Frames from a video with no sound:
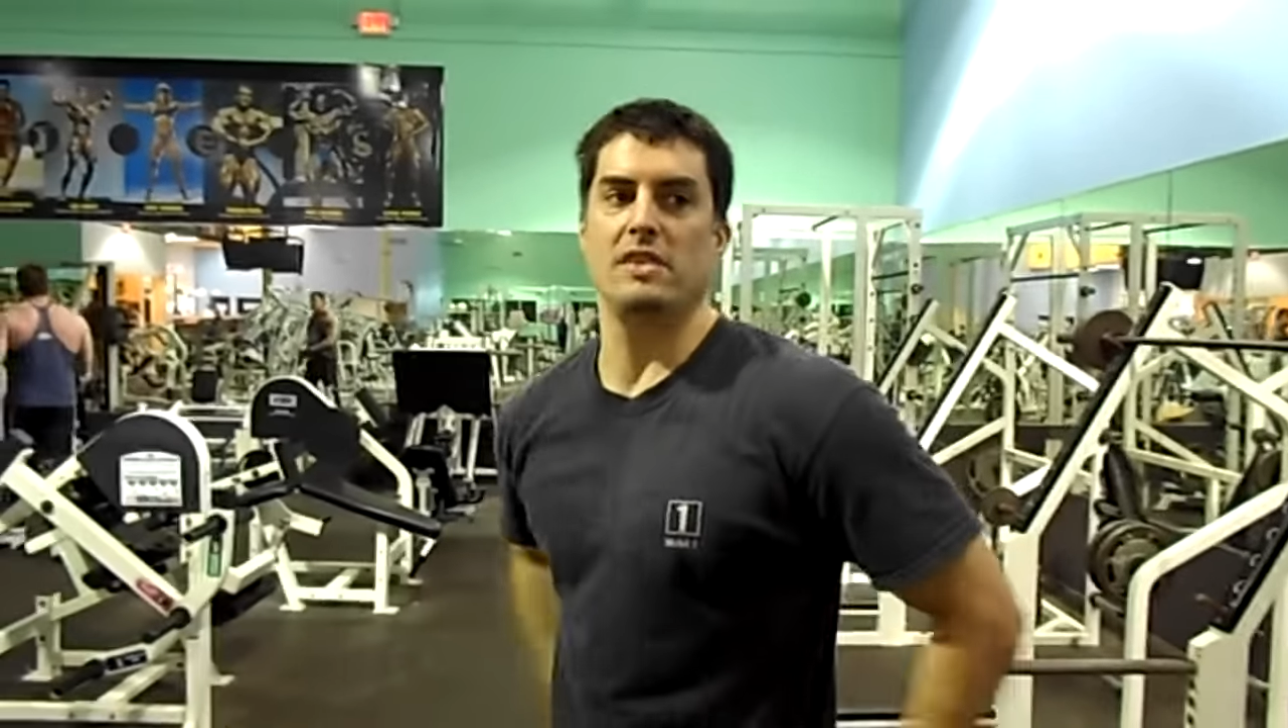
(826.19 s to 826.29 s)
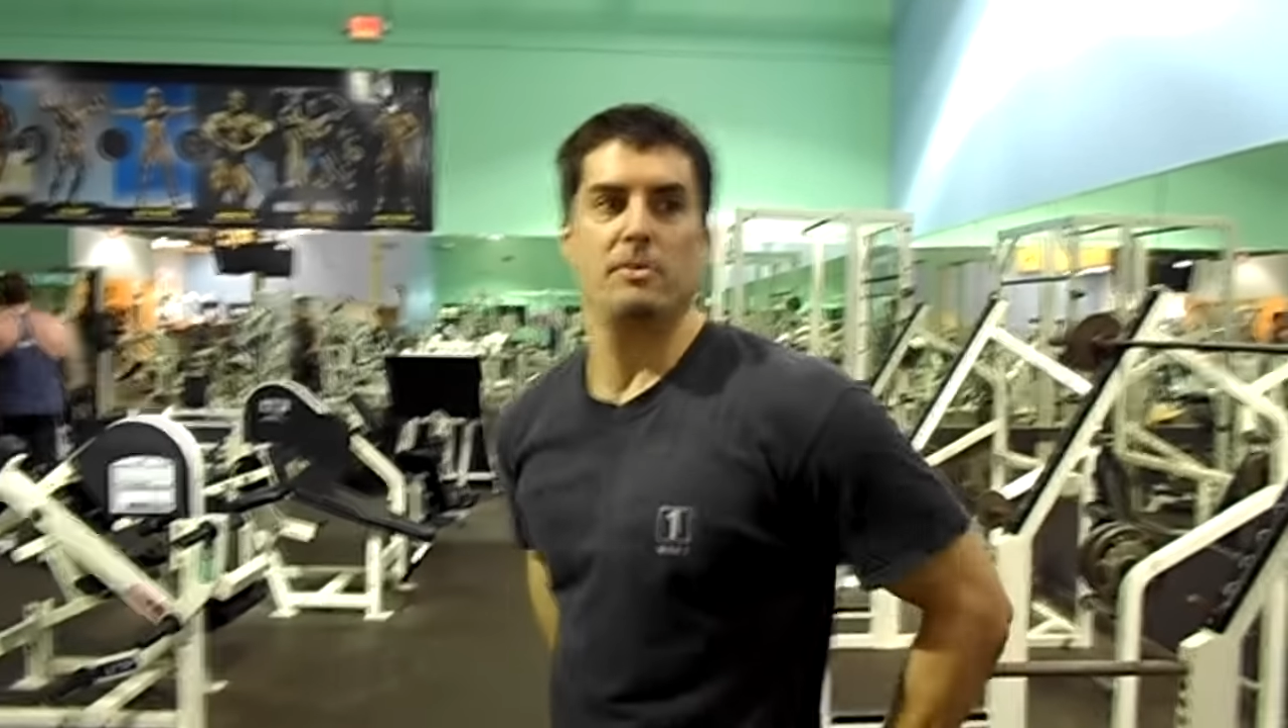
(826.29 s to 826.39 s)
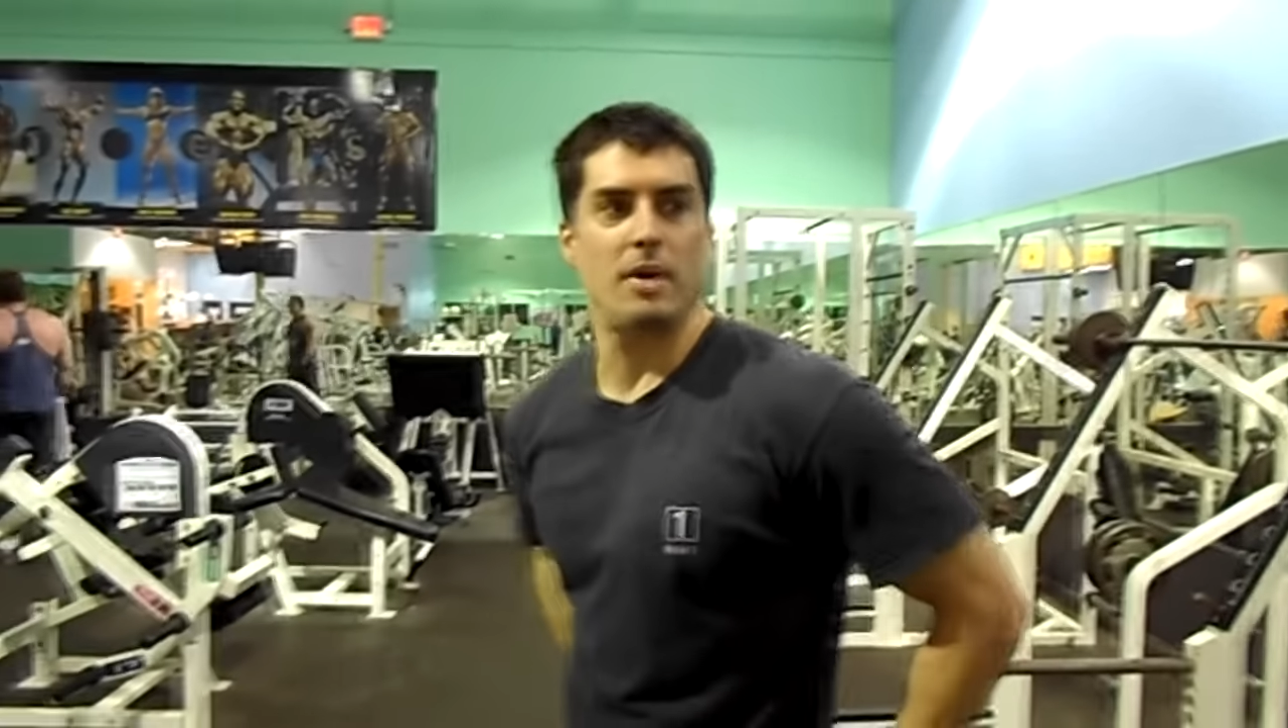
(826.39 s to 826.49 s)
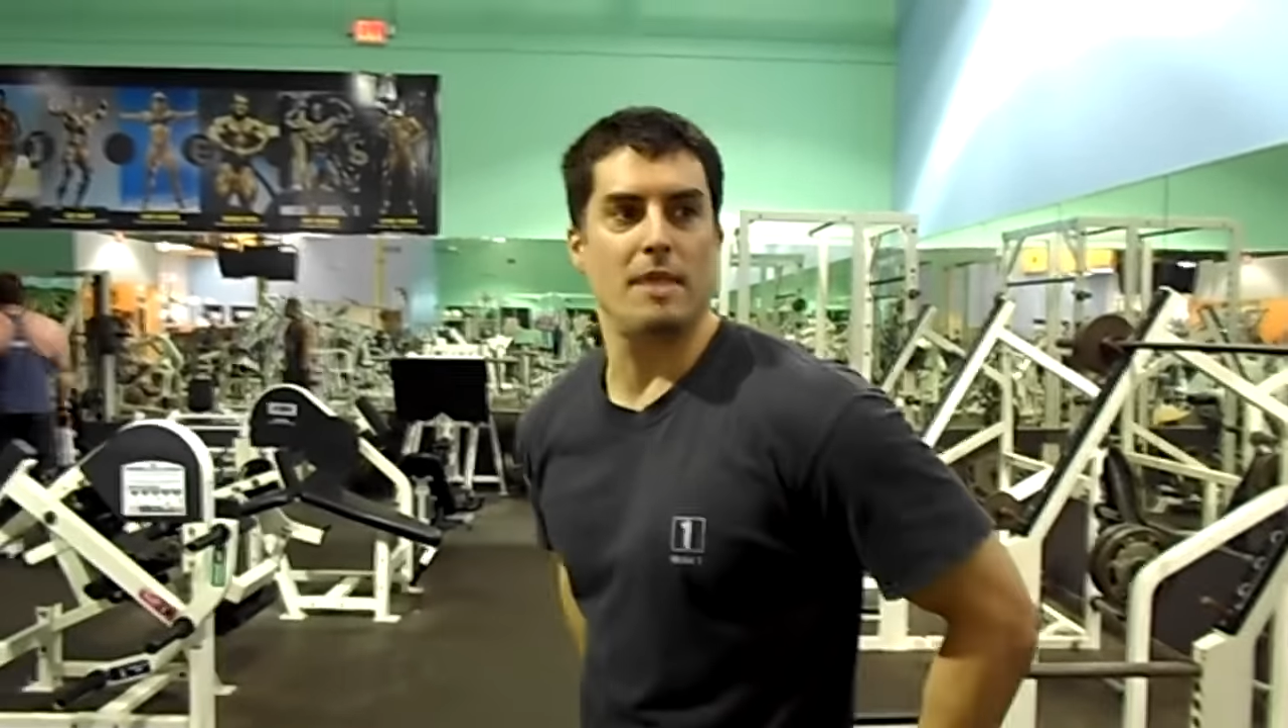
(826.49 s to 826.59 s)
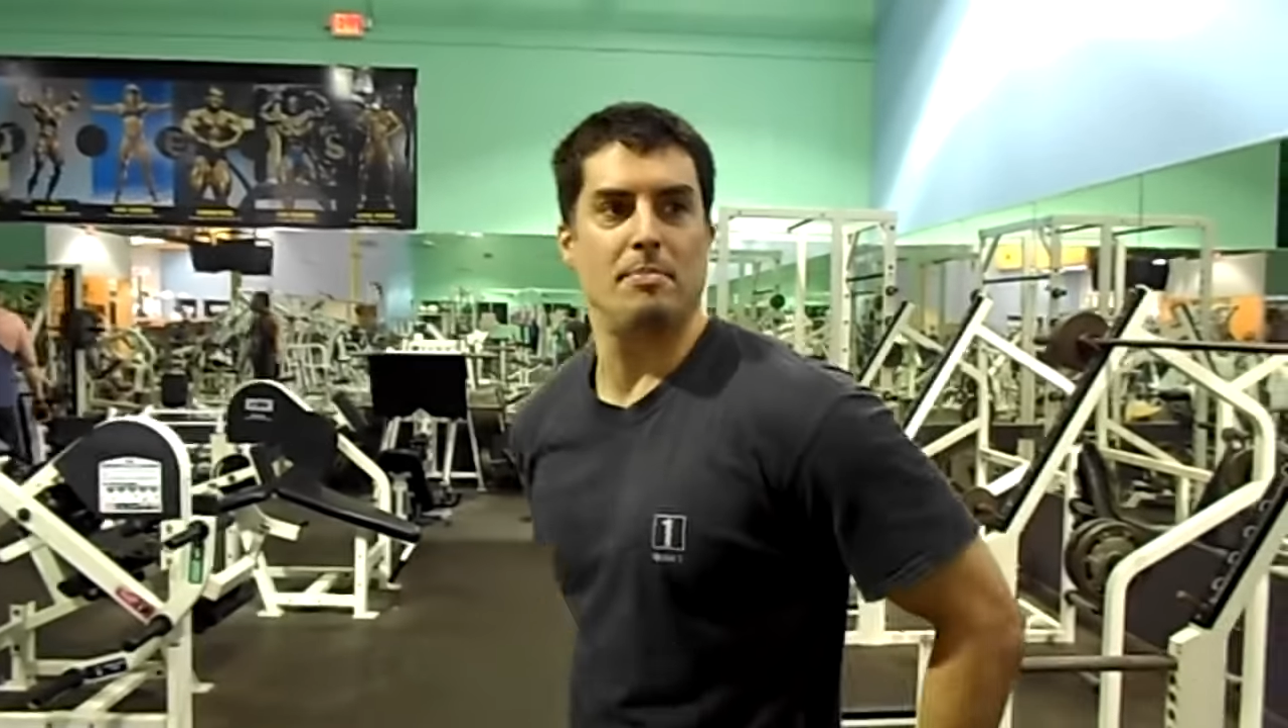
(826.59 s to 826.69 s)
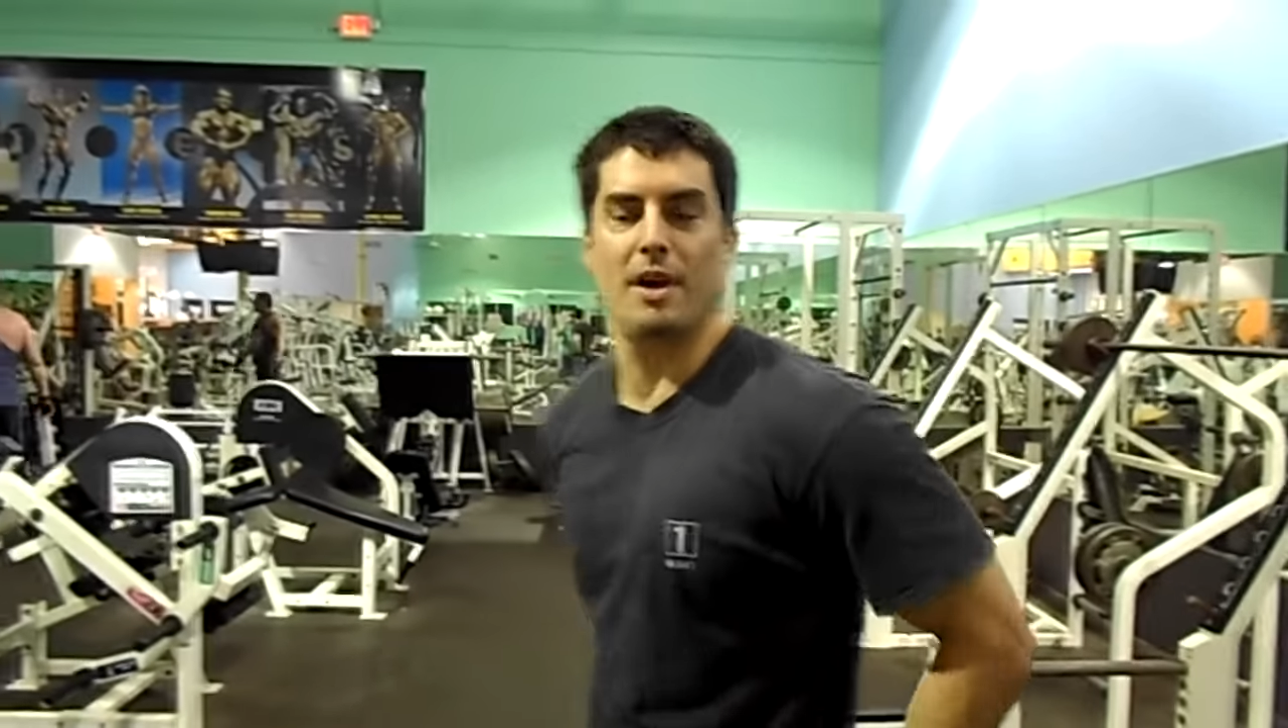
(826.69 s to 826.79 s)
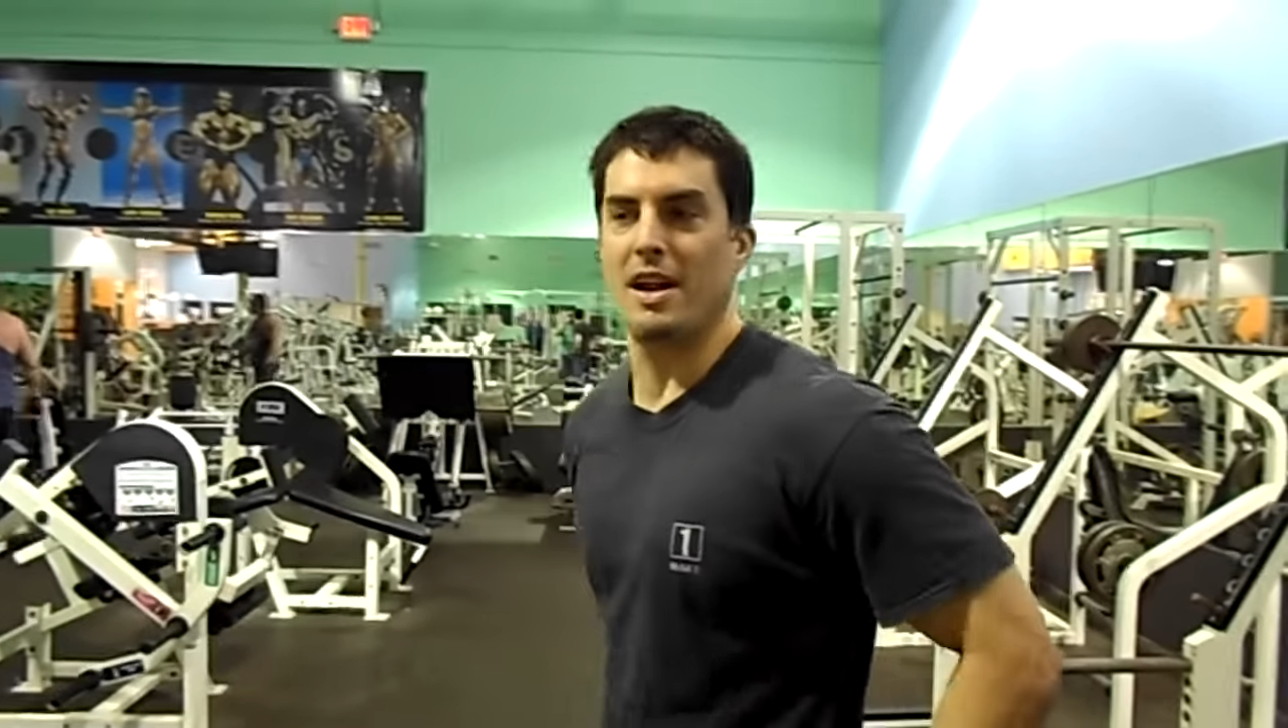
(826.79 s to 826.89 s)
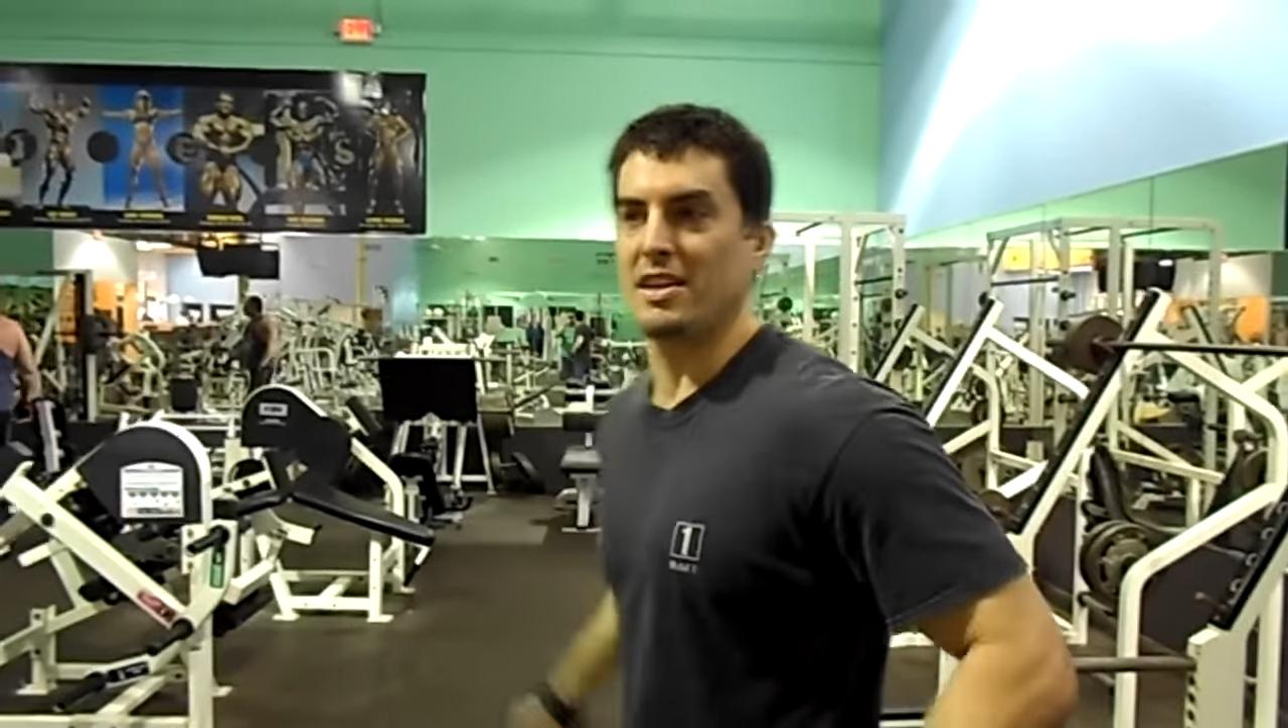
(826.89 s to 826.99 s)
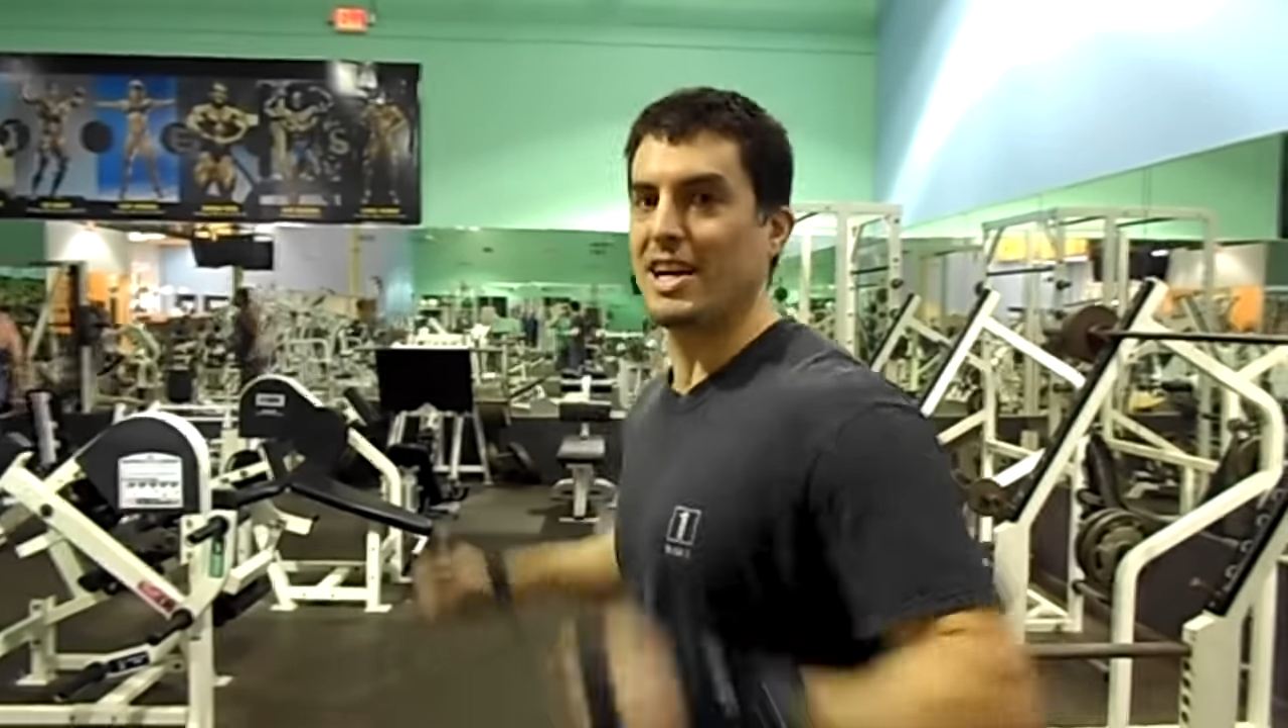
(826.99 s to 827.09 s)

even my butt.